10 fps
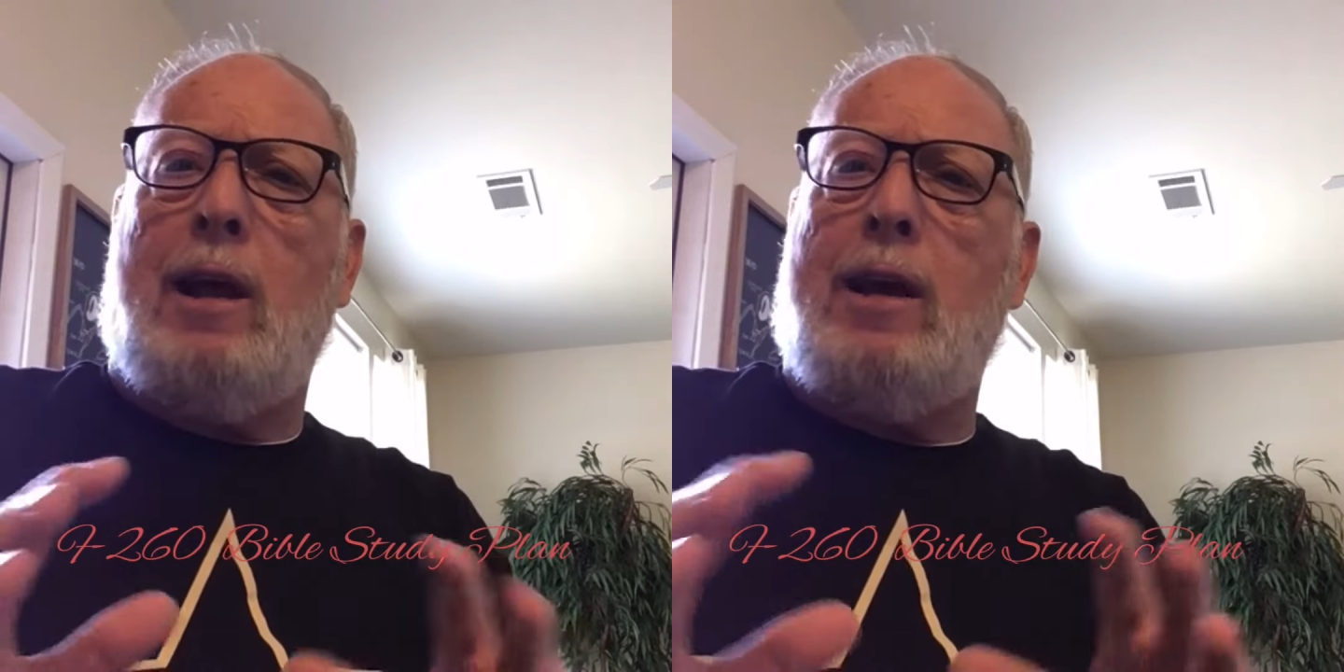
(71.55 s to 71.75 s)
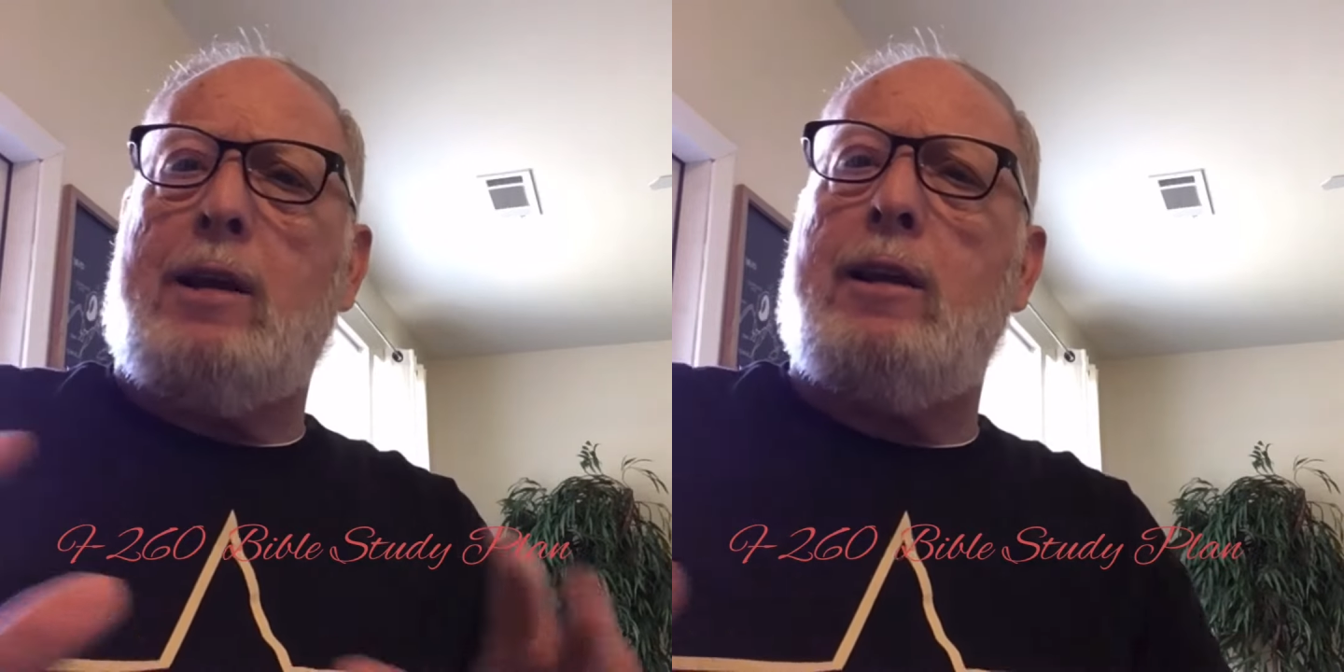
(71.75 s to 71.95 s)

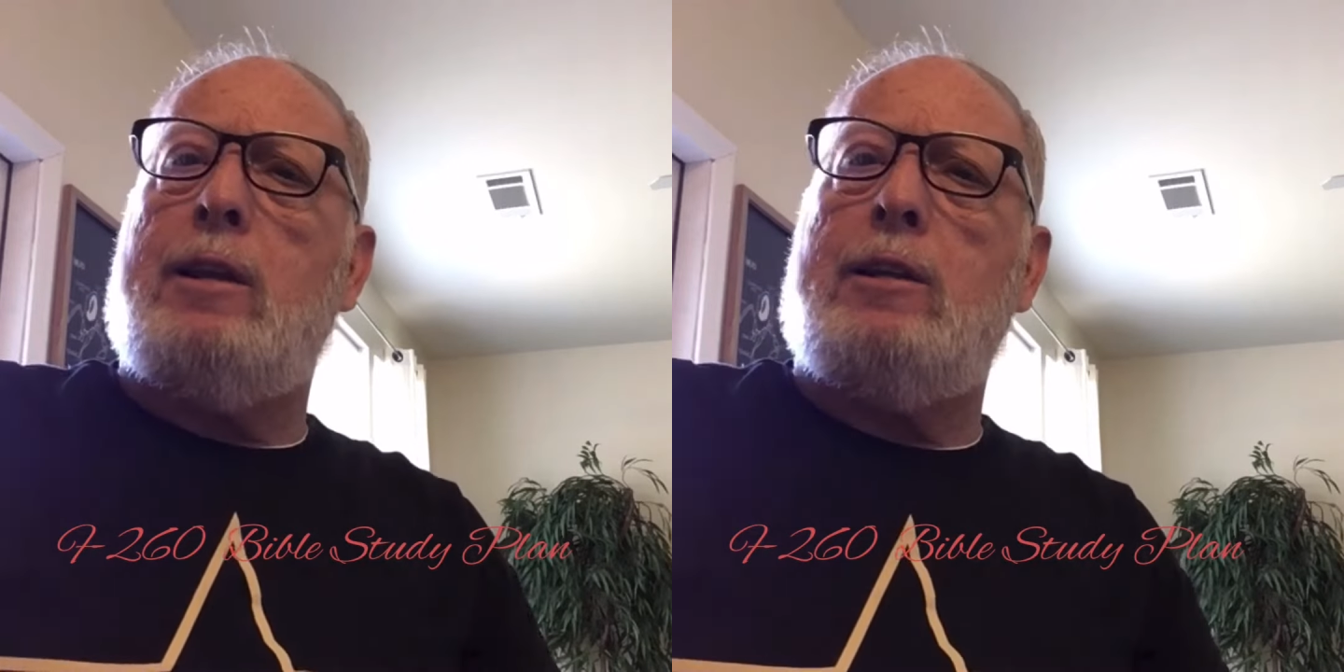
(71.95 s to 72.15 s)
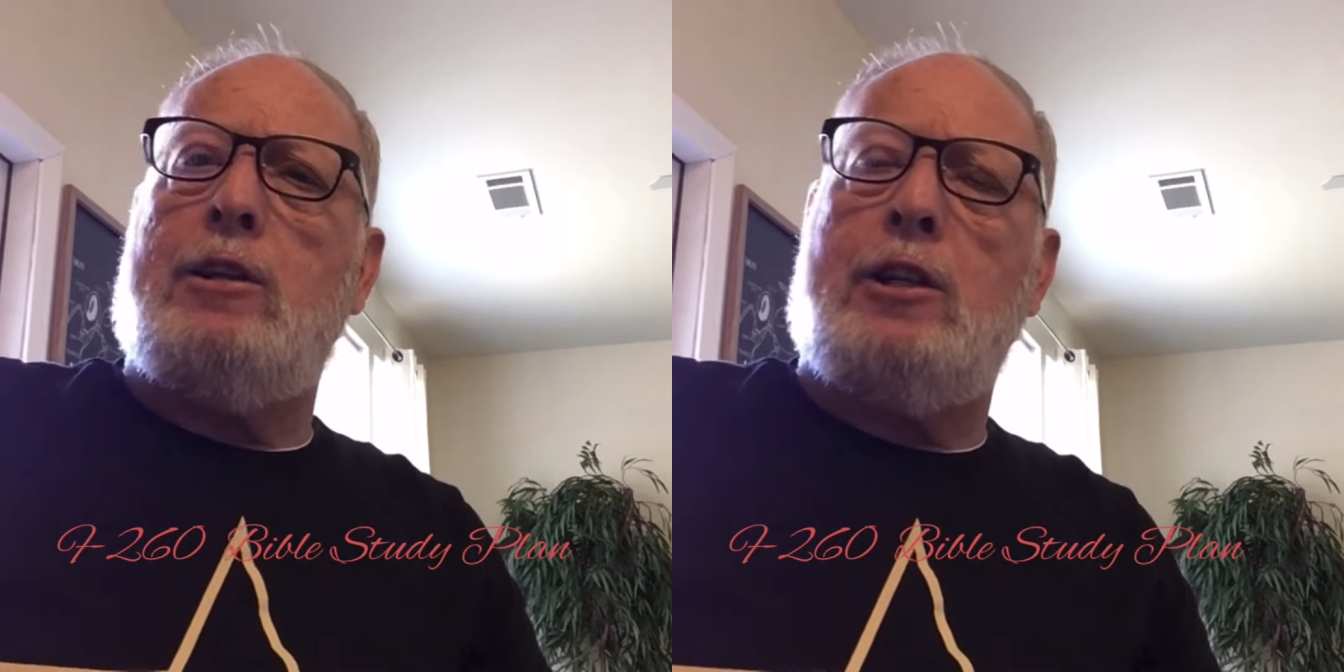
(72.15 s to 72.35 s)
like it,
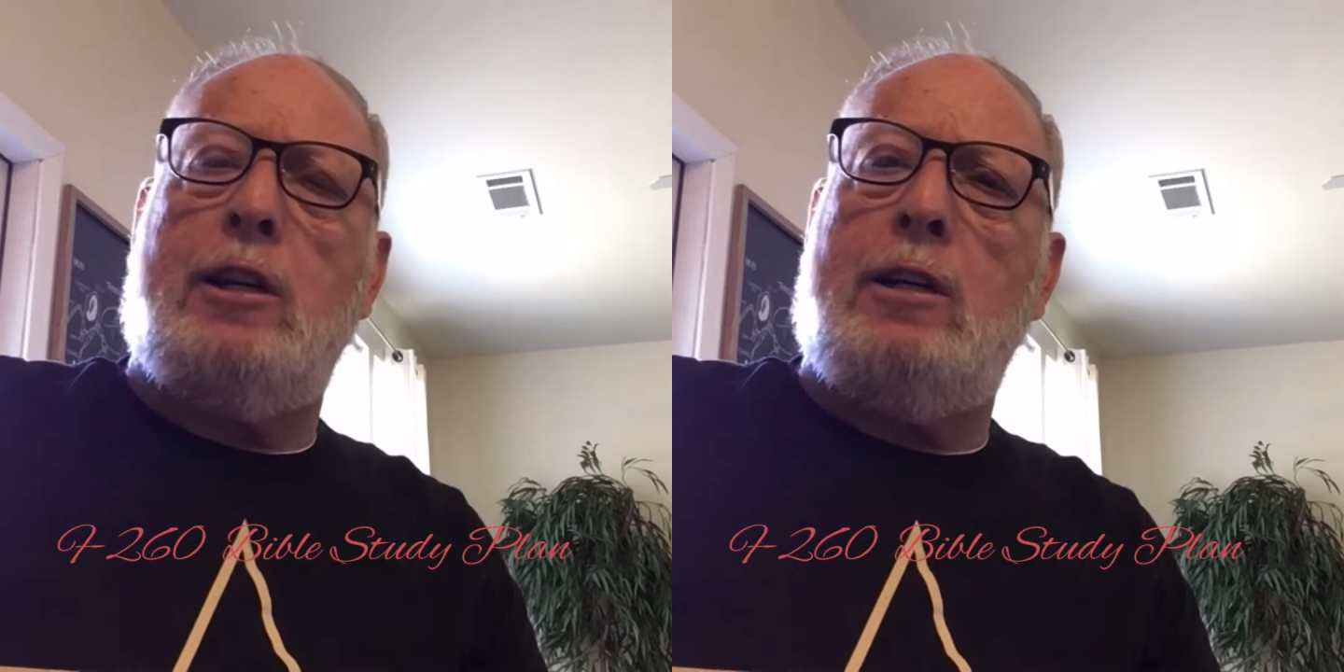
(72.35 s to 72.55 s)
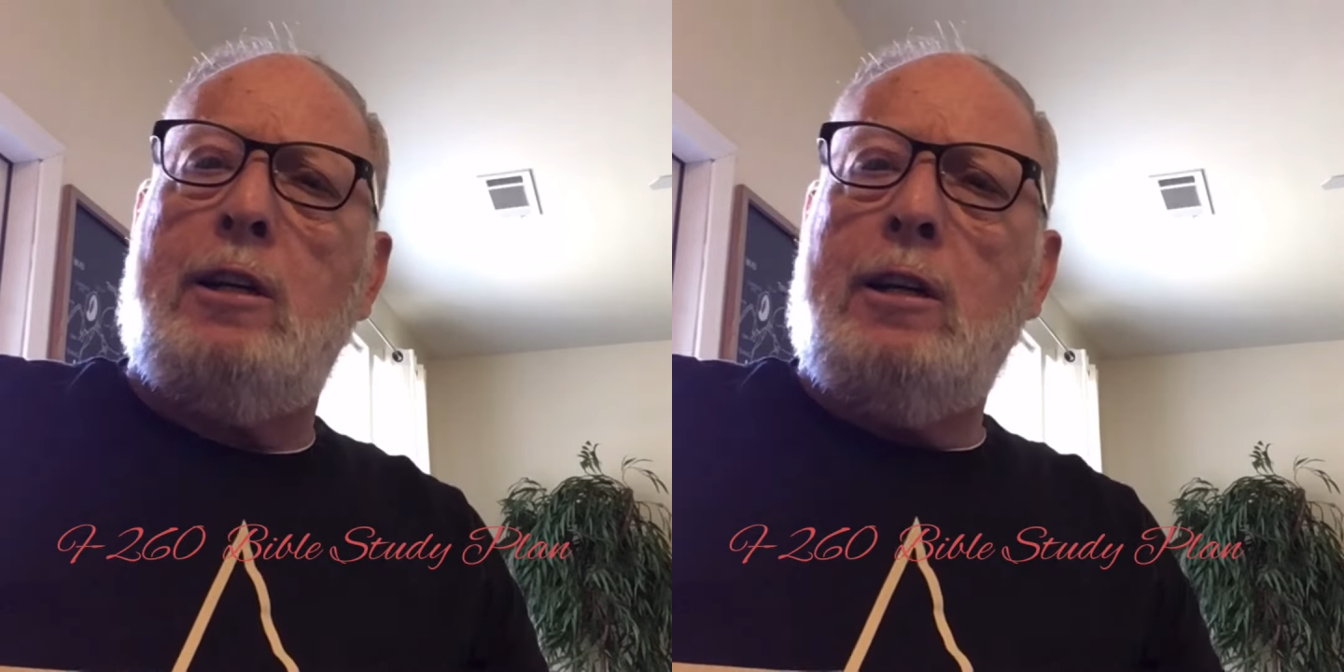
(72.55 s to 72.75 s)
and
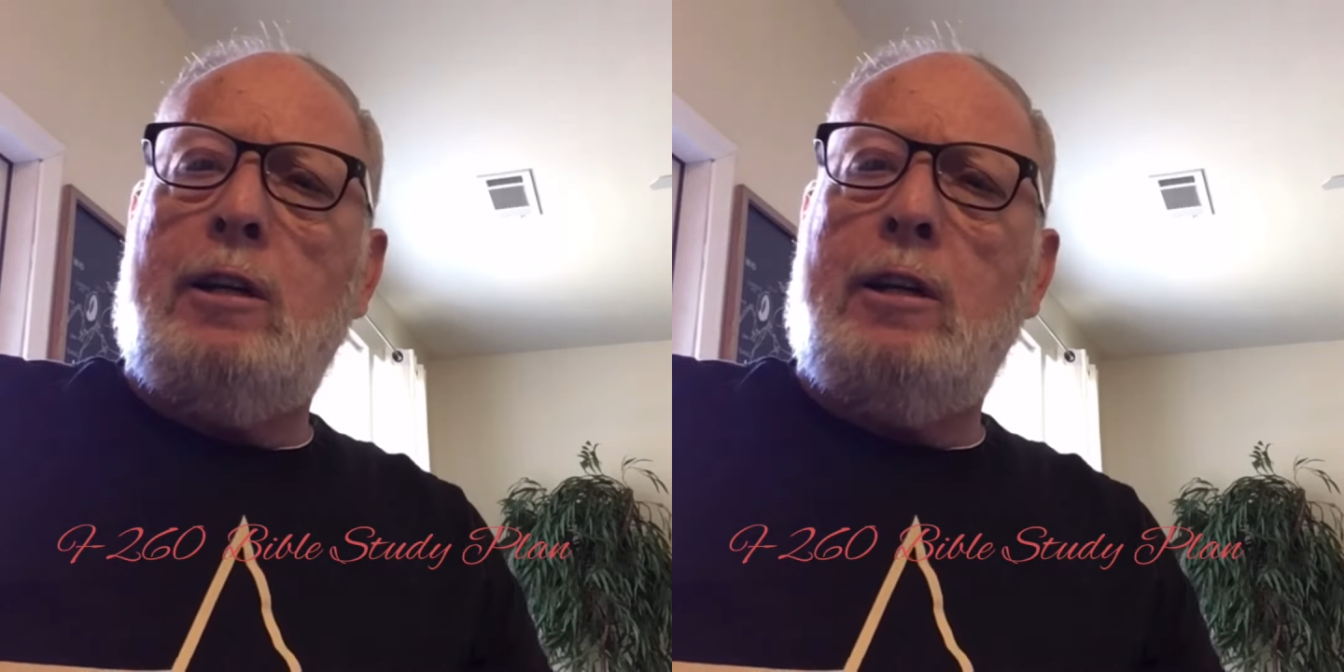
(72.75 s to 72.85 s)
she